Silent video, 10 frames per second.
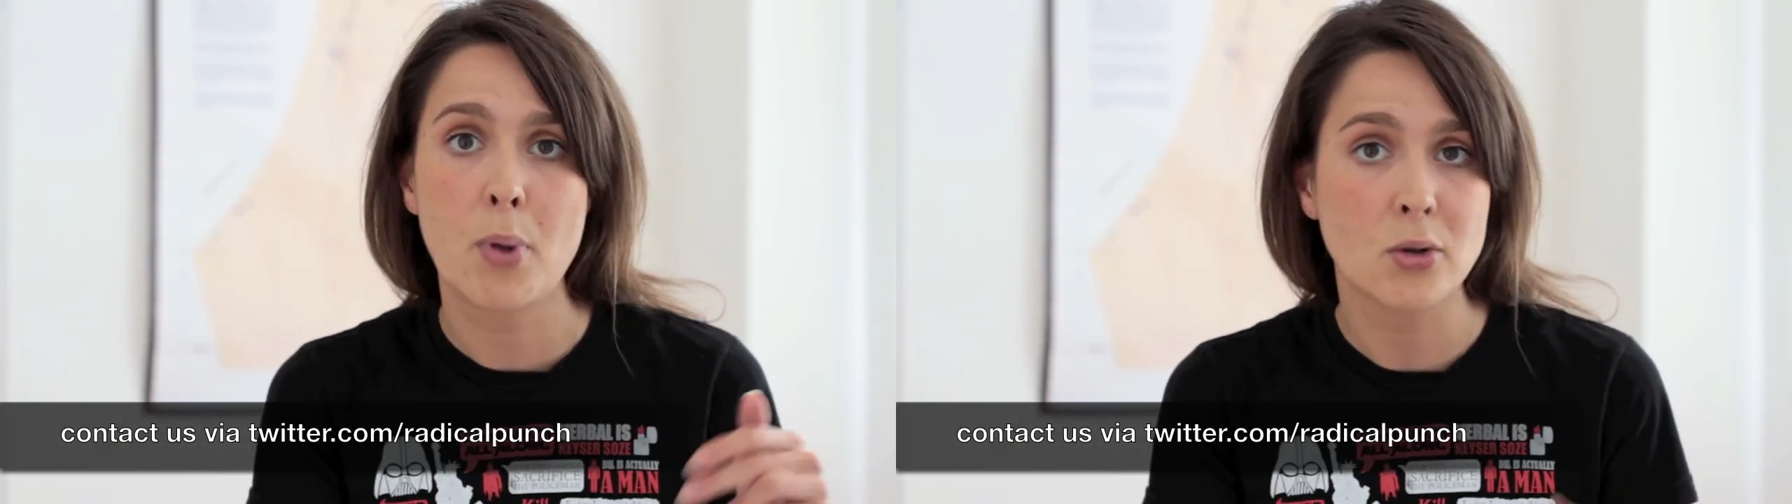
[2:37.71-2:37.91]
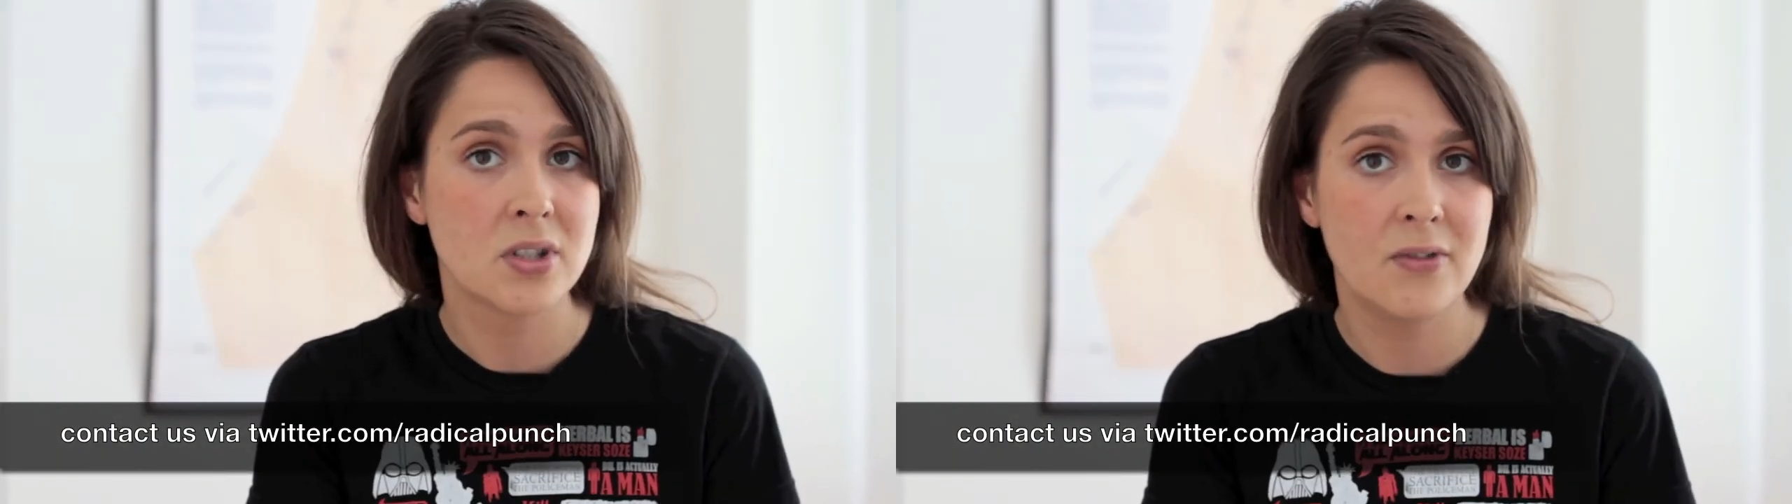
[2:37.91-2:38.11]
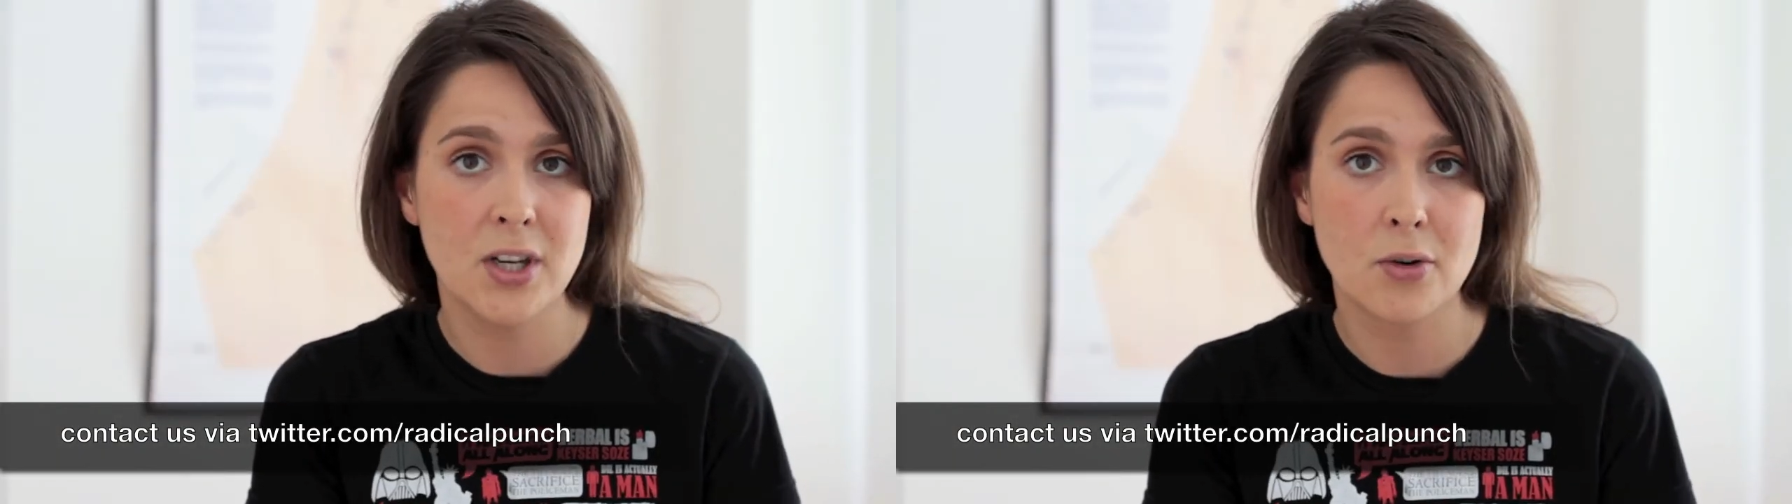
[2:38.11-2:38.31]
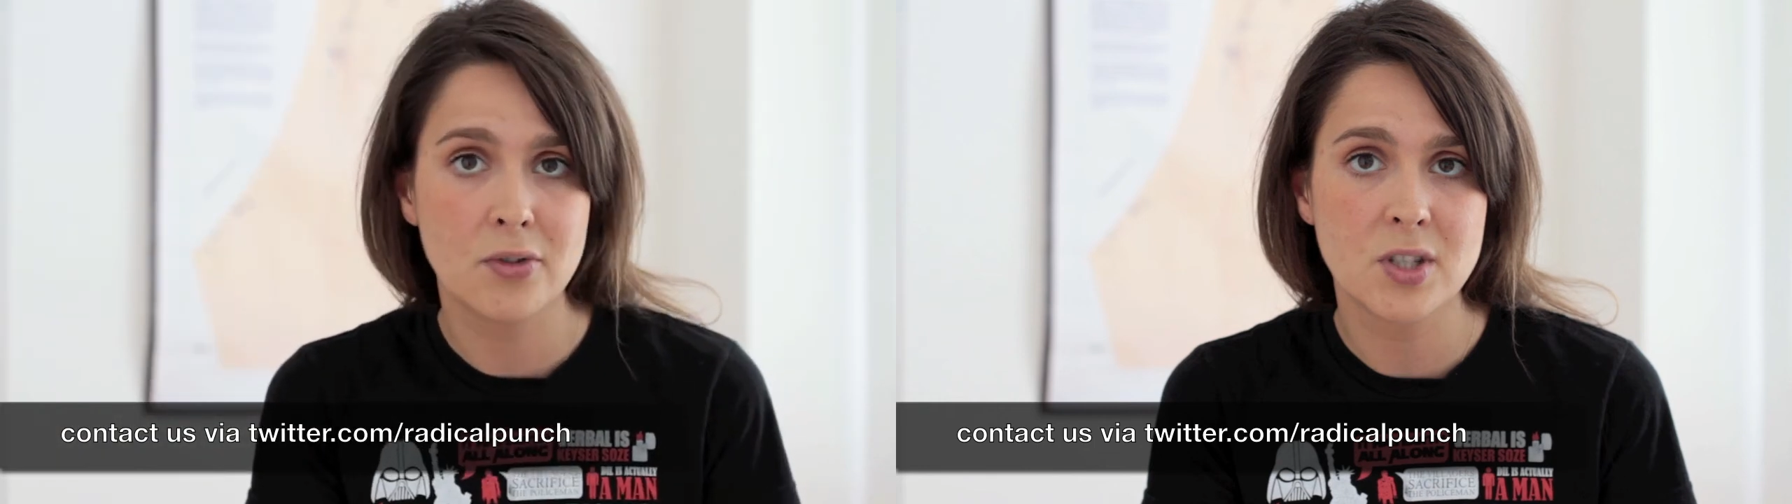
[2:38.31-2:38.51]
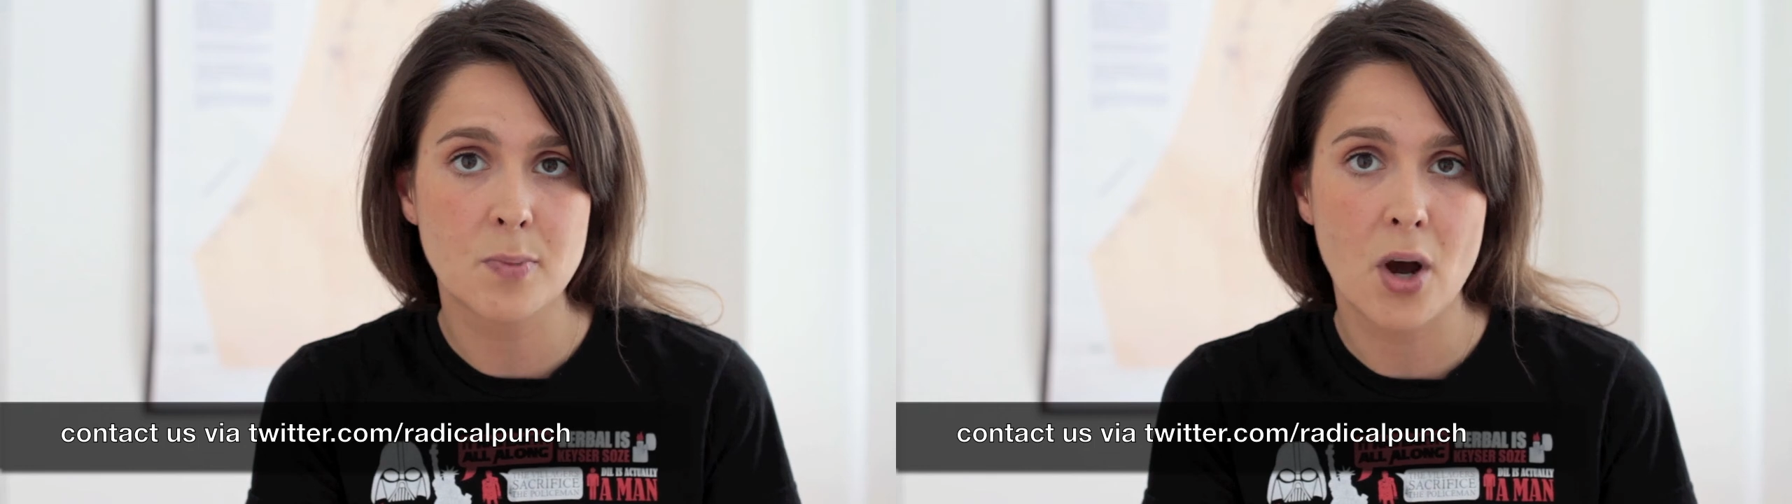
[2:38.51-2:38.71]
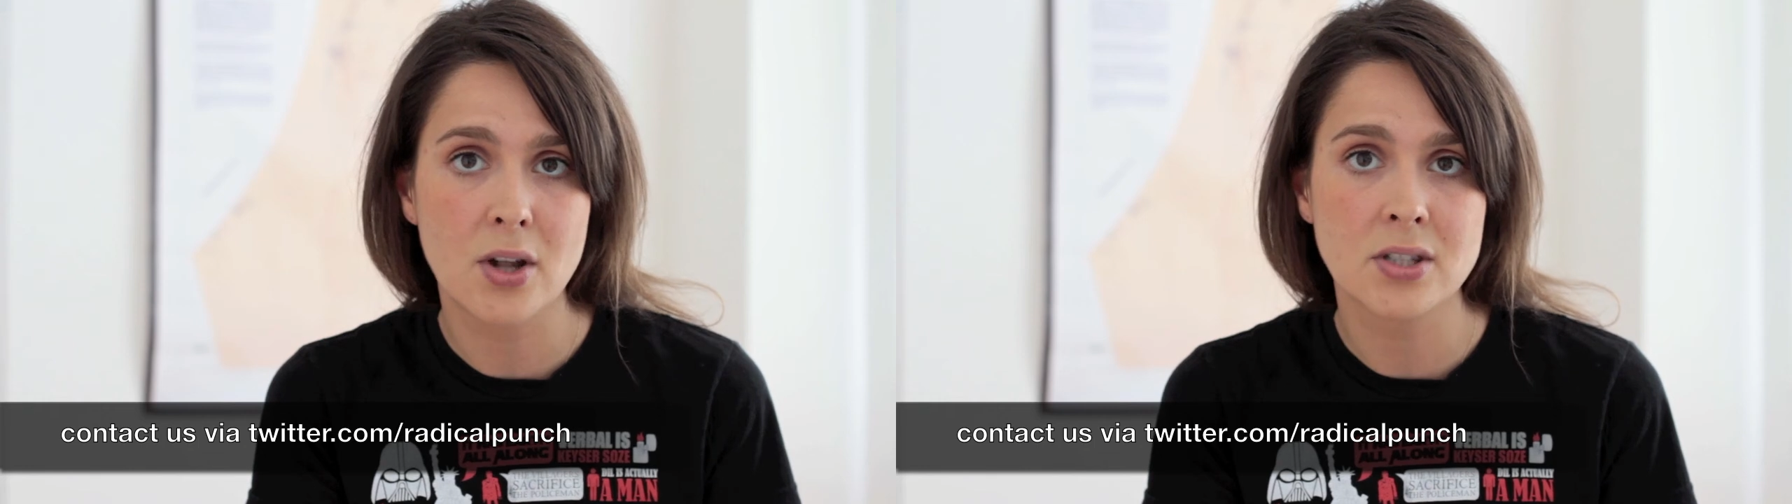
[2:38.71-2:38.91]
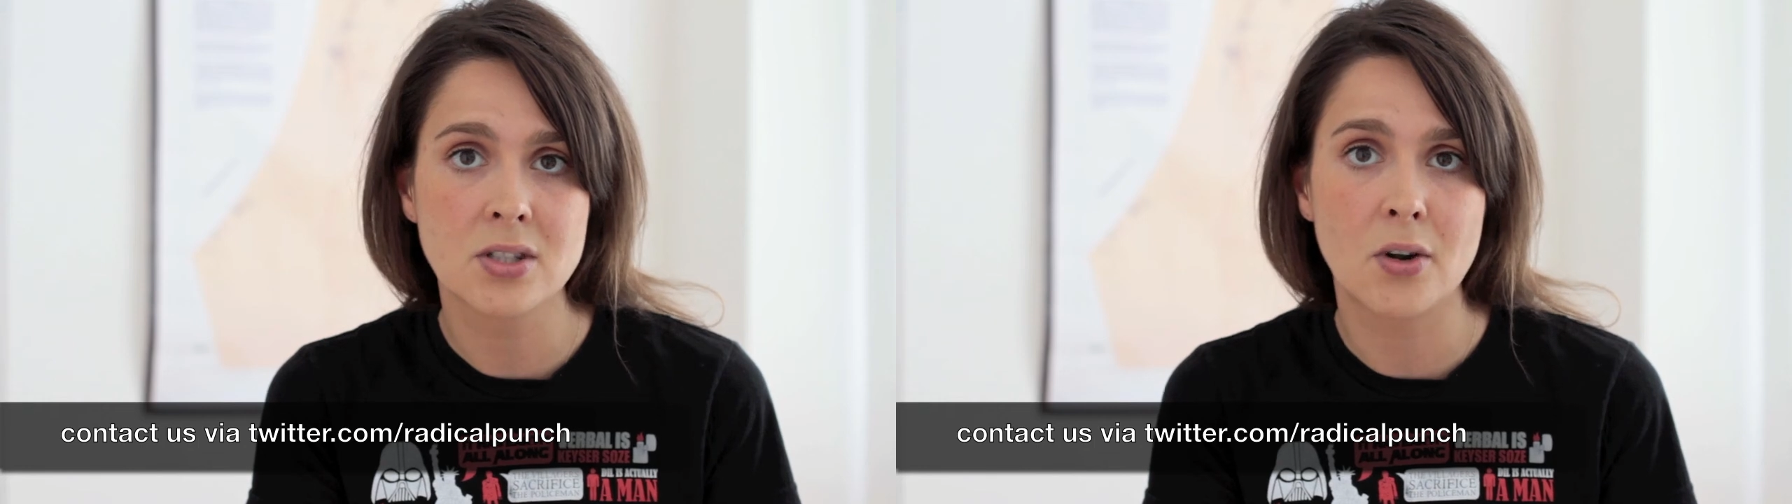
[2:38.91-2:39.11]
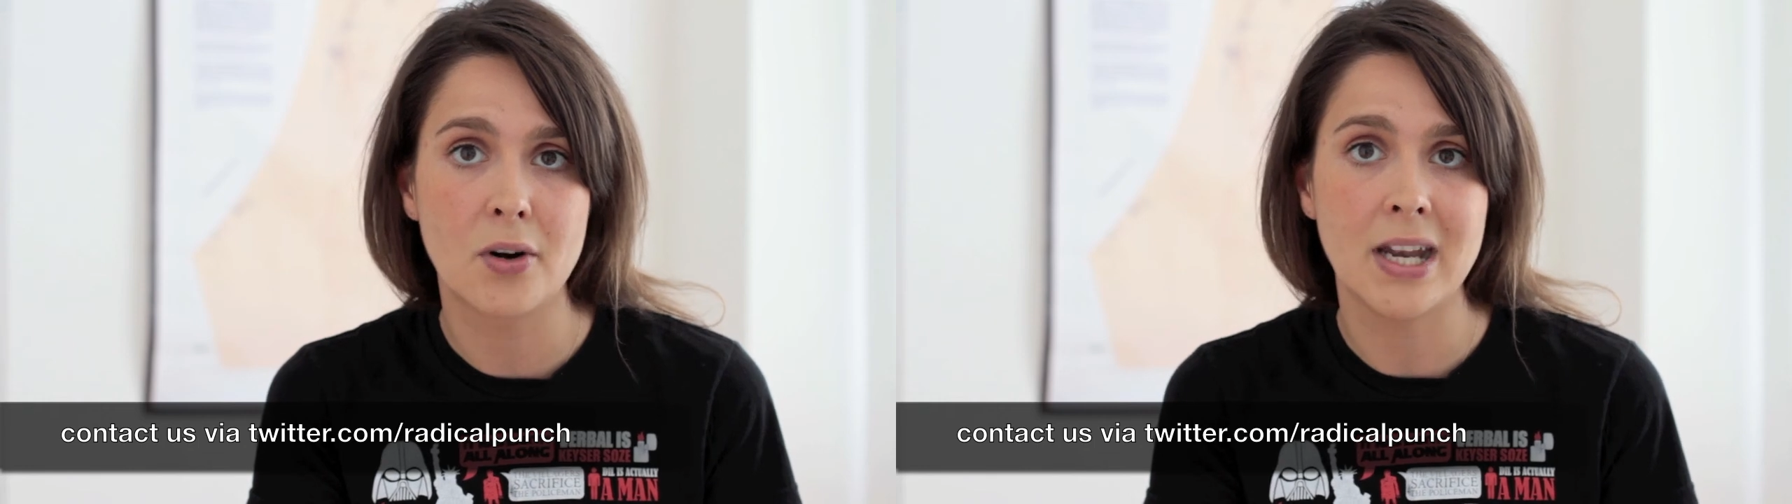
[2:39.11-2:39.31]
post a video
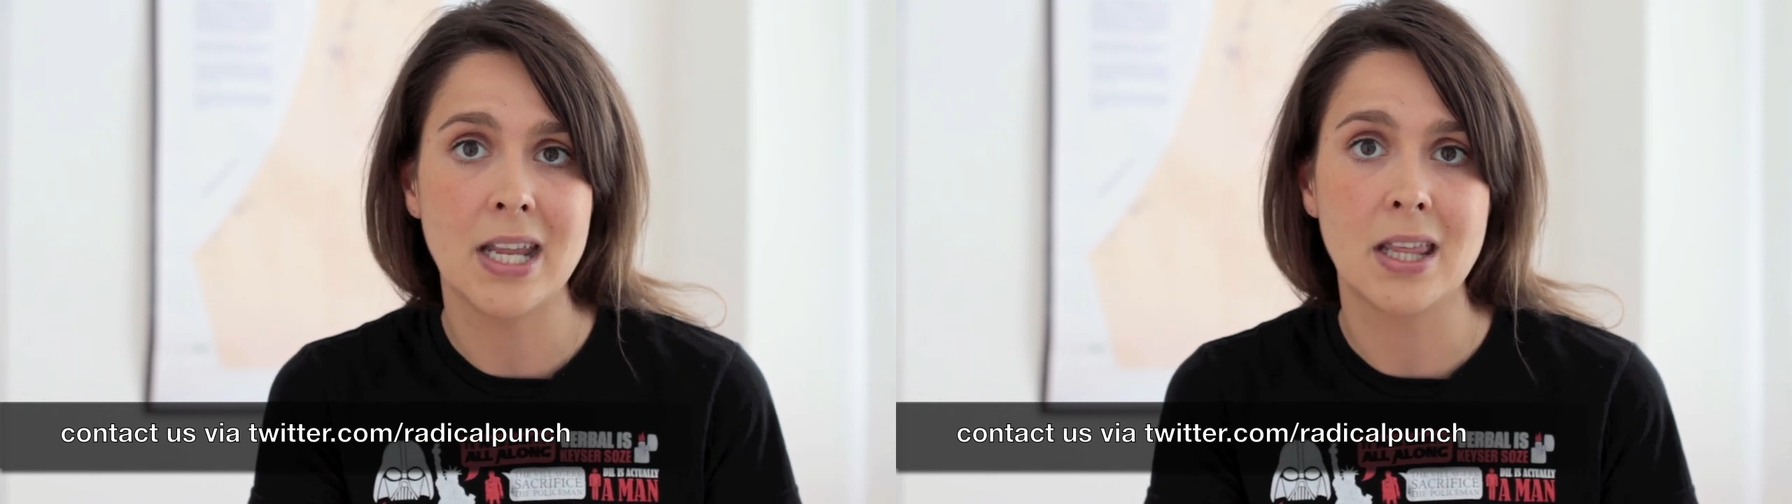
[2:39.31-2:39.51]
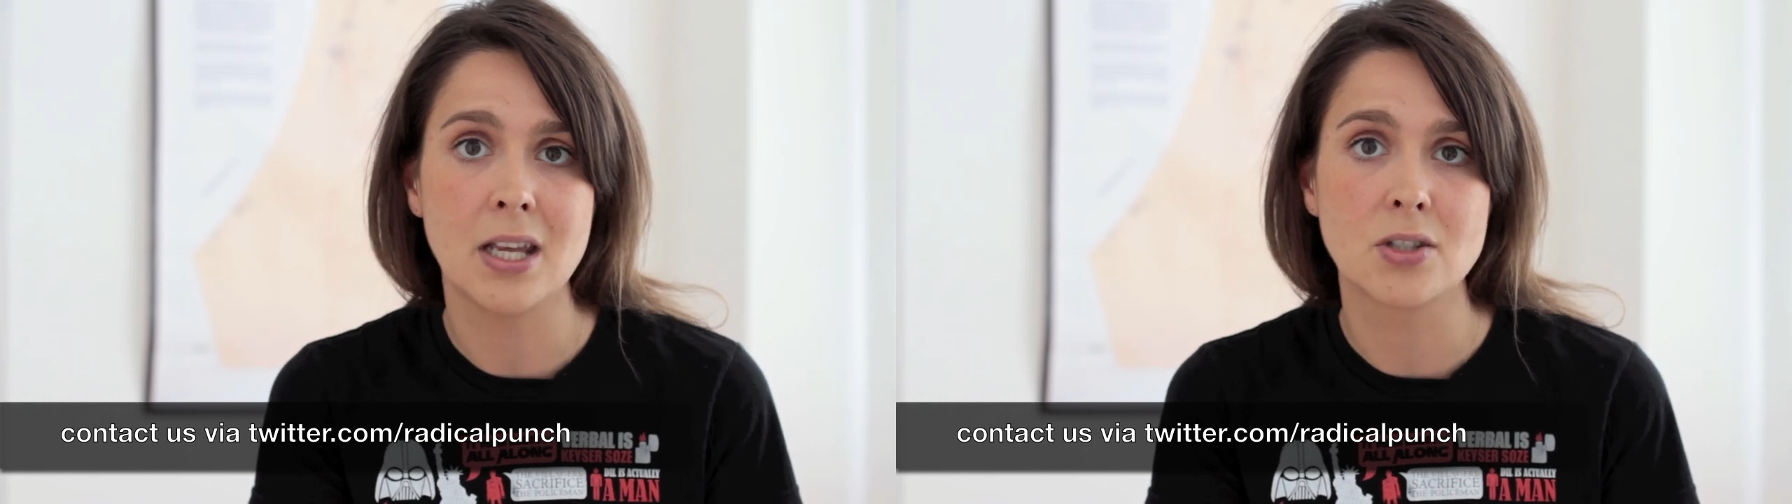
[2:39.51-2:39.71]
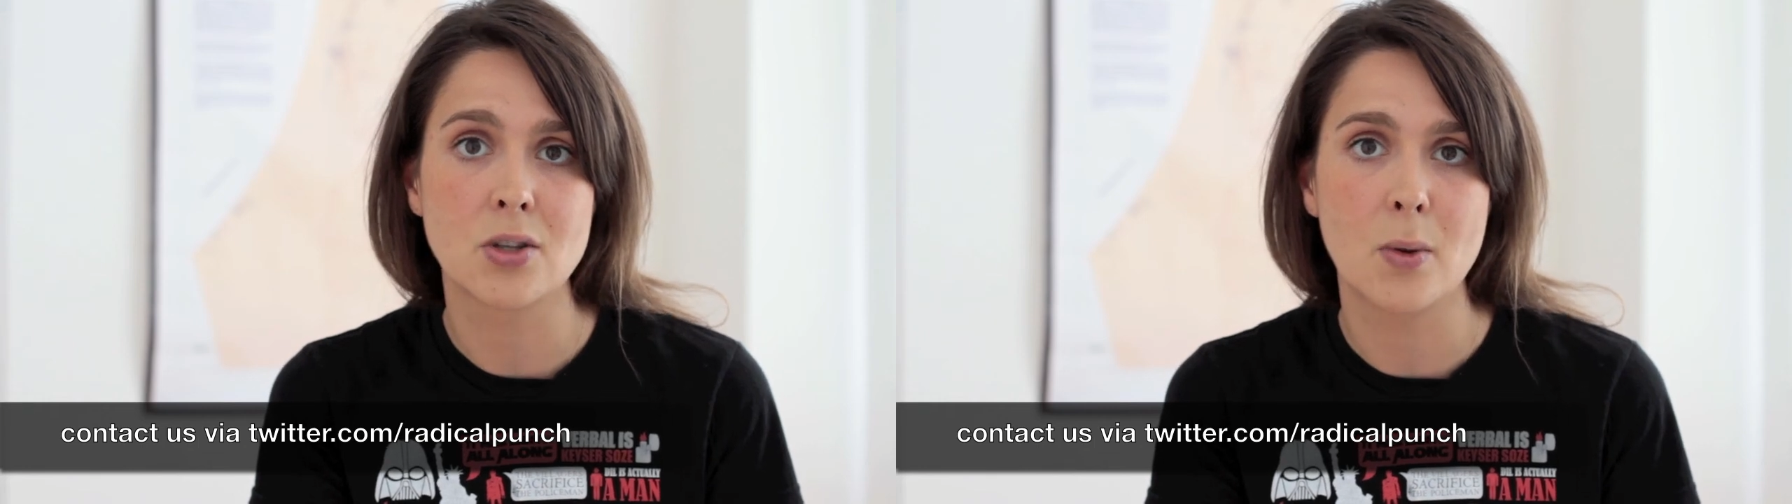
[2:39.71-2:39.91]
response or anything so